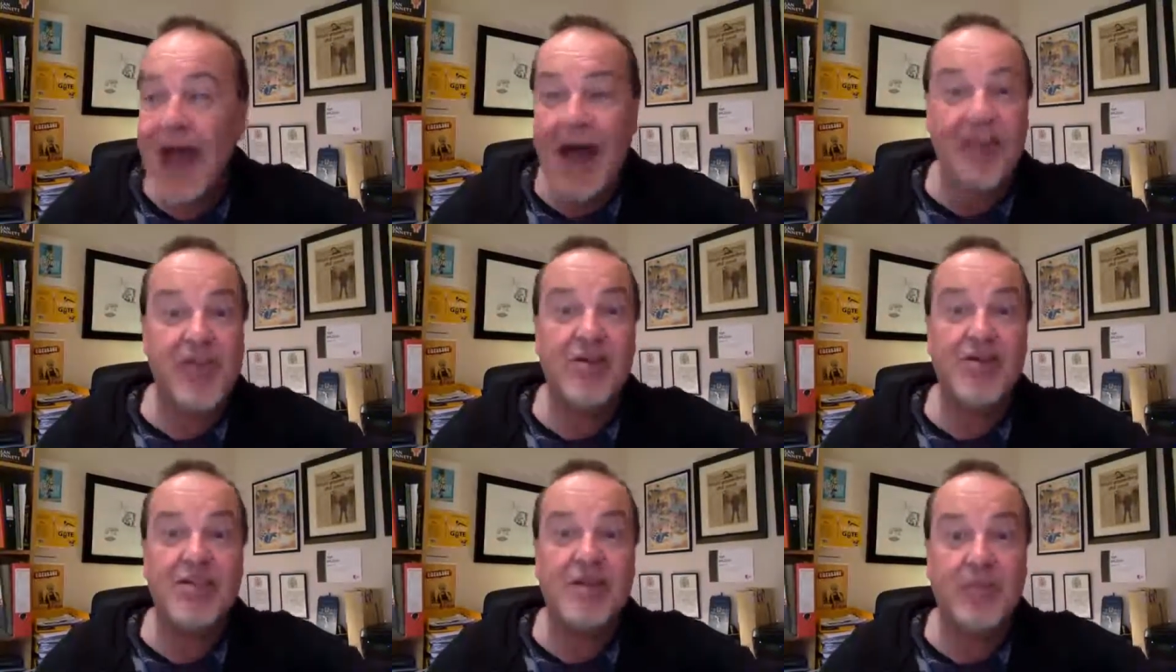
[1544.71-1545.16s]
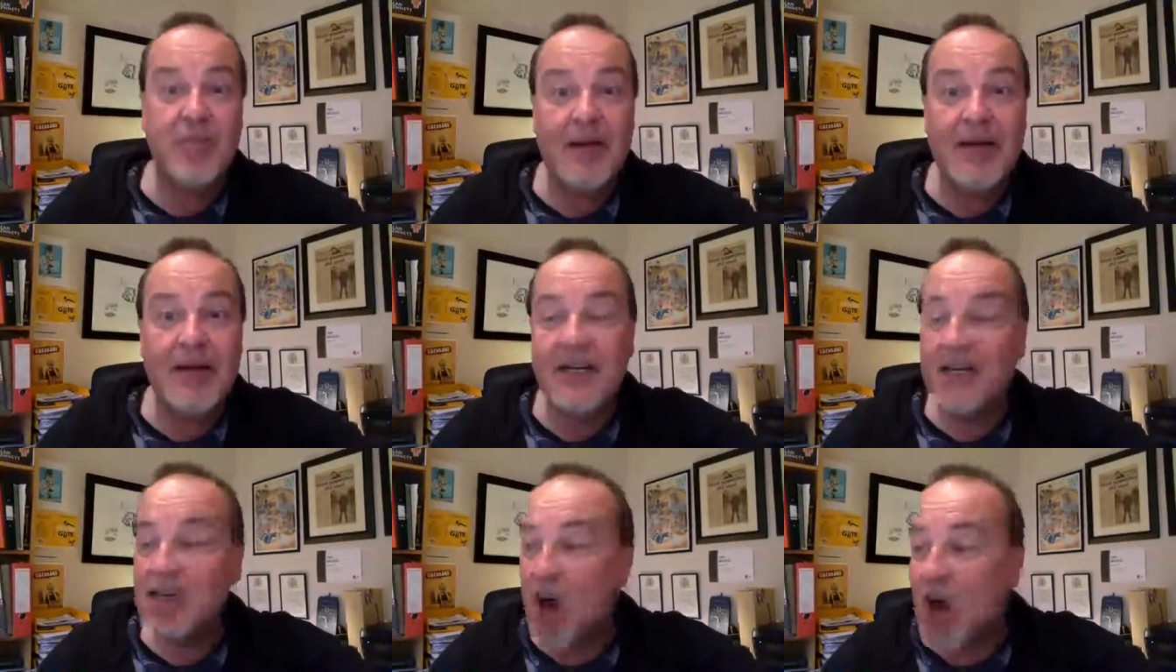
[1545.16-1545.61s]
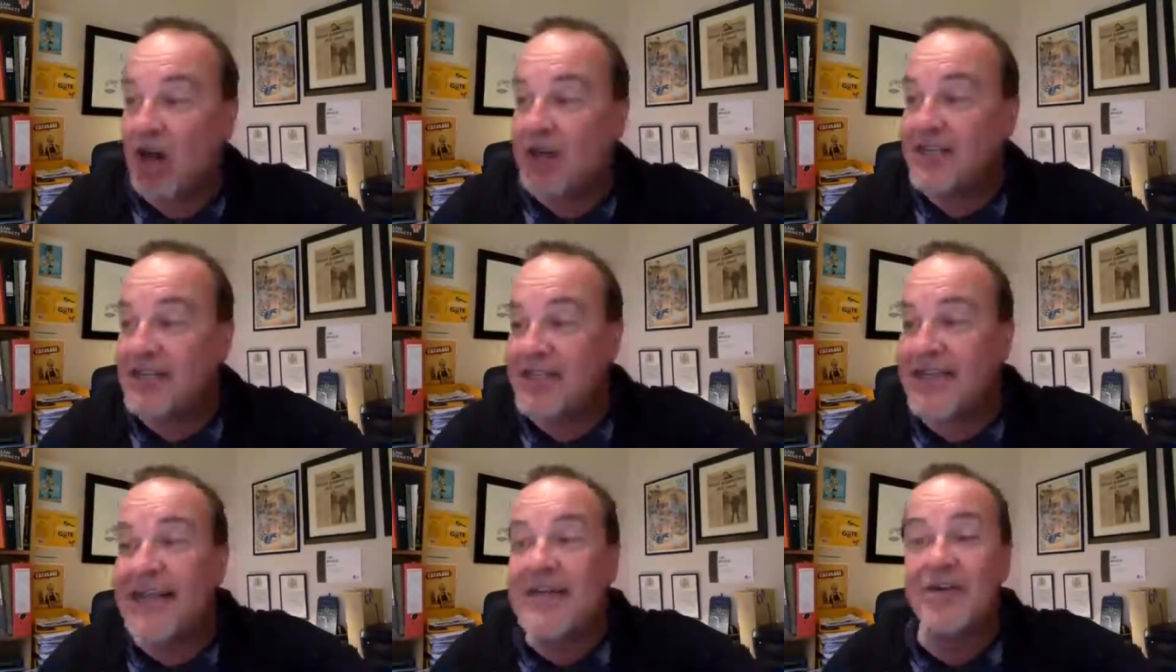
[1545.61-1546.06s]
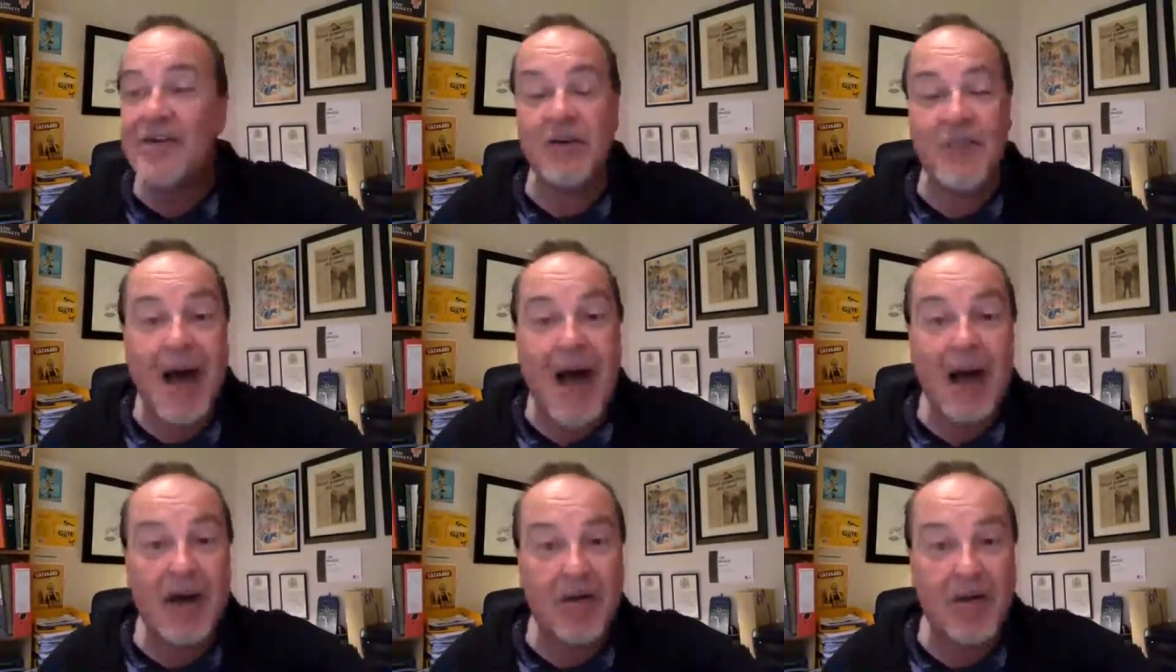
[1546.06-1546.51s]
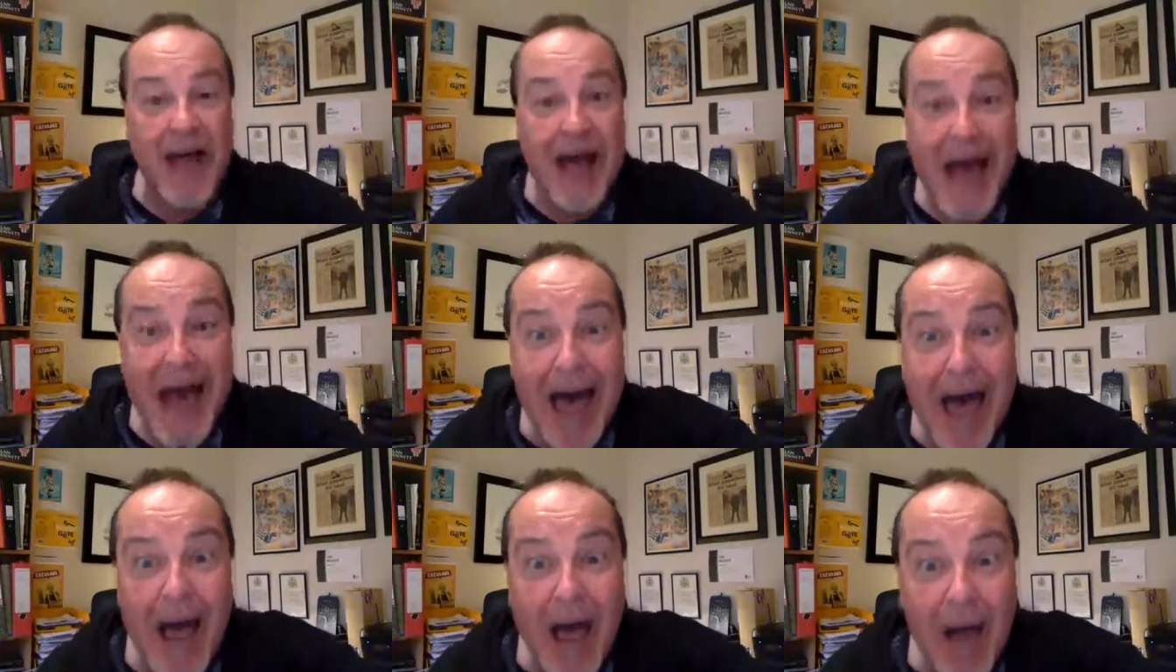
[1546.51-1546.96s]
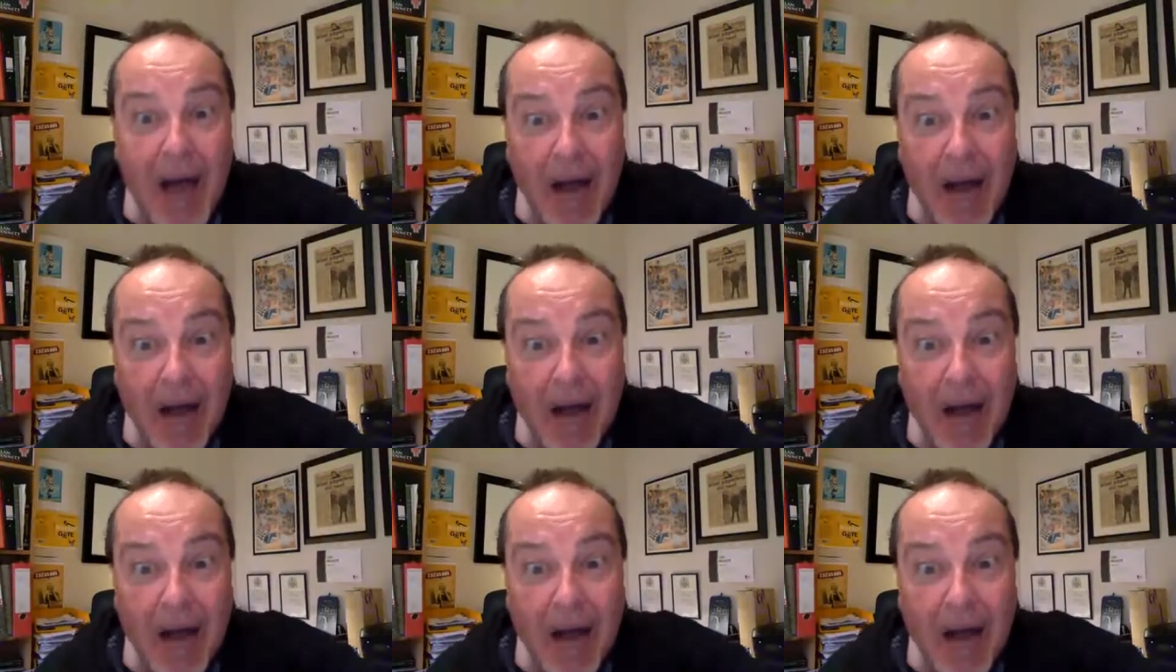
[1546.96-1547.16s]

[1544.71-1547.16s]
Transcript: and there's a brilliant garden centre in Macarap.